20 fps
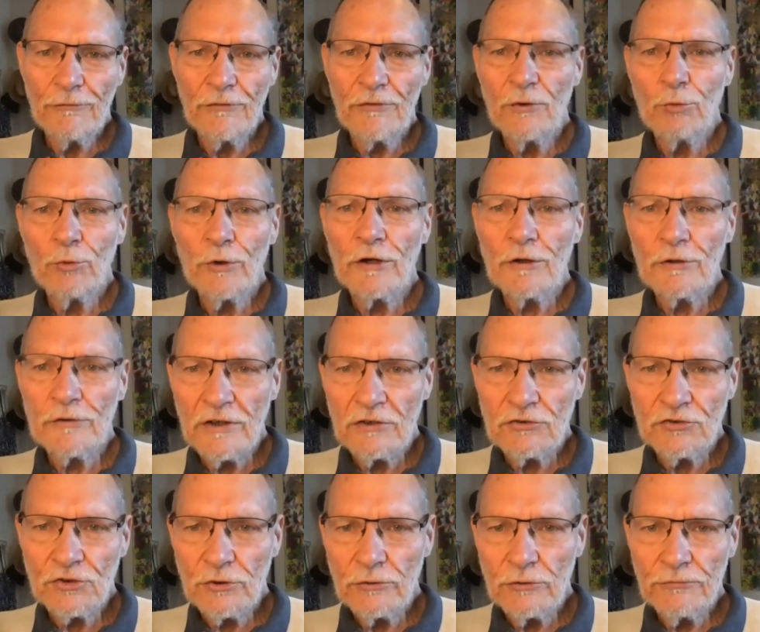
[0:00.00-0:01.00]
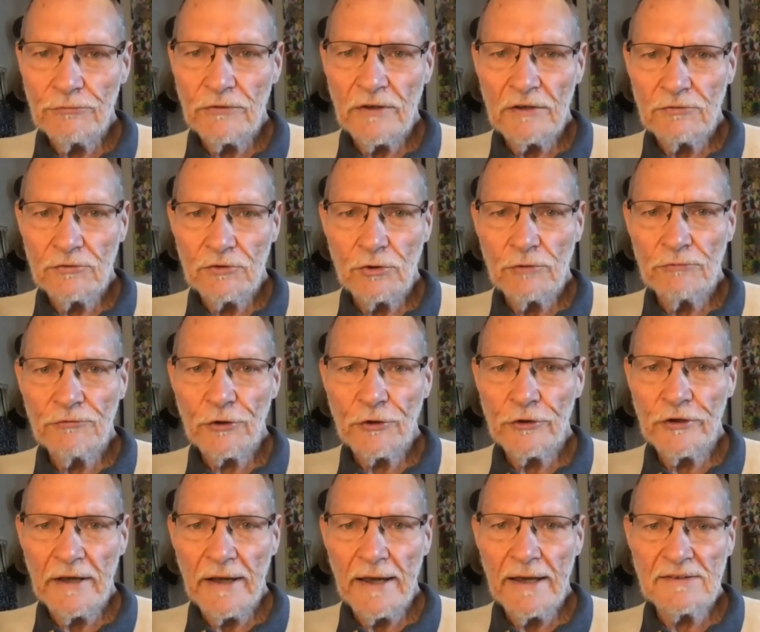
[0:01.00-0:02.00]
the world that you've
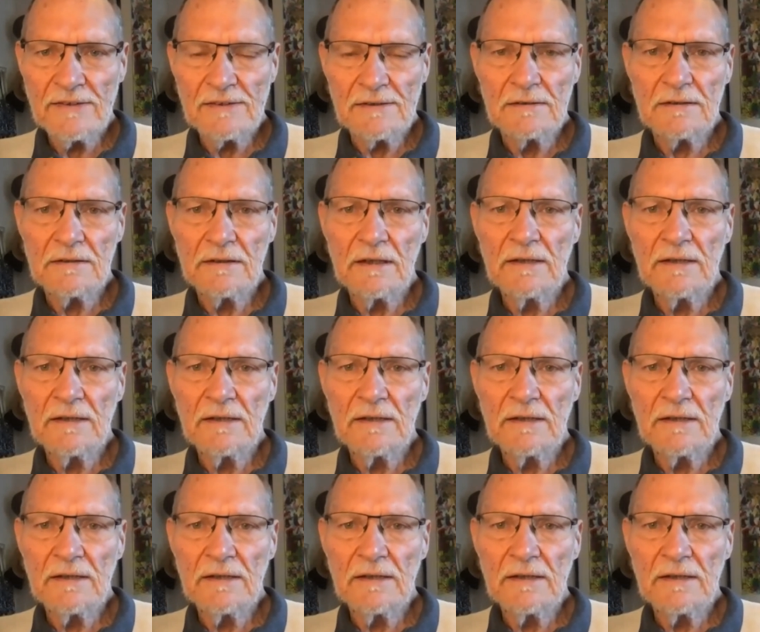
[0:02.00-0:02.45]
created.